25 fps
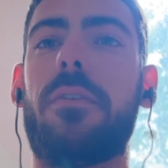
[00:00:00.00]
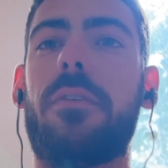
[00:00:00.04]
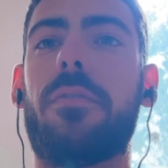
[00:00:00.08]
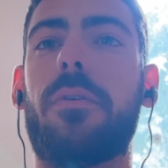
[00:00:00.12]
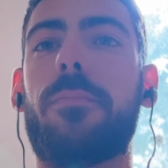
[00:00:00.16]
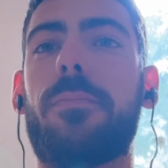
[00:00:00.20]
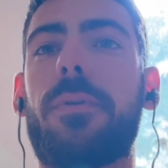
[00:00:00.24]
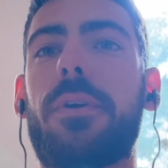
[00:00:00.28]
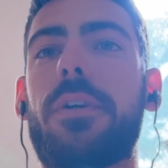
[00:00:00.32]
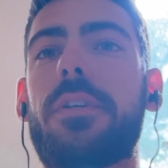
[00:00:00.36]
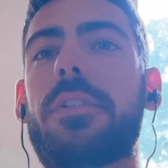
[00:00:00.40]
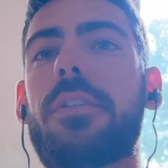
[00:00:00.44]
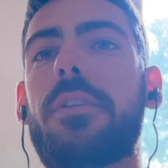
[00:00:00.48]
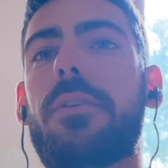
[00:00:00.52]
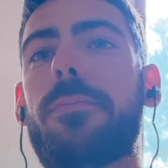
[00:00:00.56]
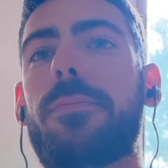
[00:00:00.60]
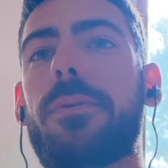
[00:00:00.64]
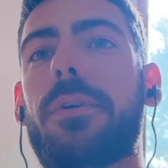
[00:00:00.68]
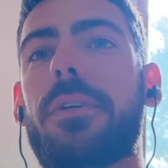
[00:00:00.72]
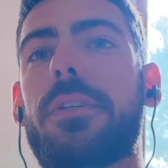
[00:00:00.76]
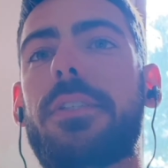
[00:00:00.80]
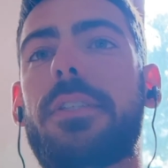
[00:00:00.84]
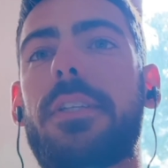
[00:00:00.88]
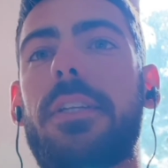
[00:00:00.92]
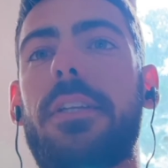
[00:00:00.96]
from person to
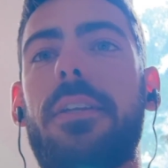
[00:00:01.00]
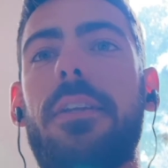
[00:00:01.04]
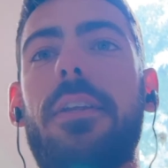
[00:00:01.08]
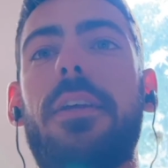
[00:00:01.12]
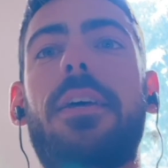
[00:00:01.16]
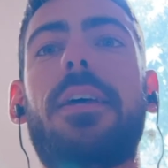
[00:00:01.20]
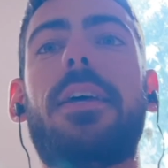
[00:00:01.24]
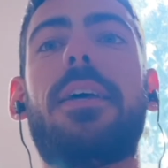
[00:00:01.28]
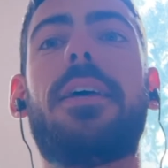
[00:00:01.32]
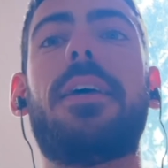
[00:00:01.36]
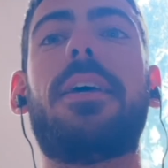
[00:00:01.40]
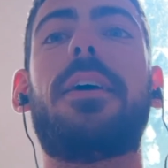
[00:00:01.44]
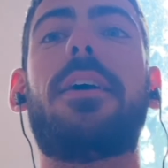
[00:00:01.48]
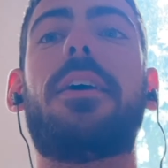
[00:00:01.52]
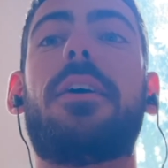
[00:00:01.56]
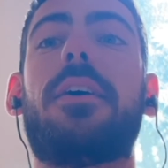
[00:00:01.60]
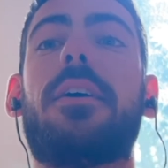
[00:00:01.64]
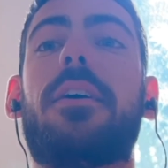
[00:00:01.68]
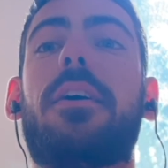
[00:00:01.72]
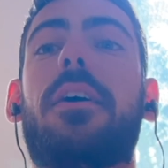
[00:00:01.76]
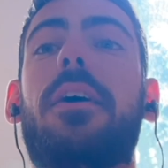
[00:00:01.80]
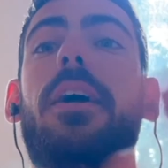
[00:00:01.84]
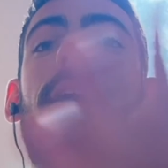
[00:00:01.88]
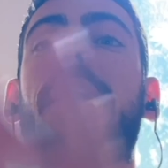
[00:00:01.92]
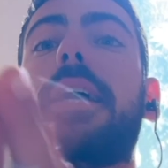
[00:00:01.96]
person.
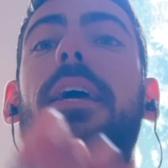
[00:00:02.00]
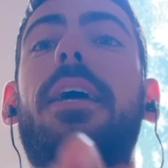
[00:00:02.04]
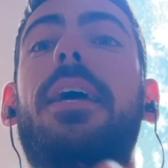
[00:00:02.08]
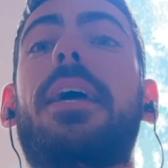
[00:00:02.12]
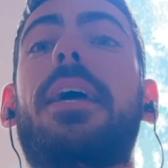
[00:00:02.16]
All right.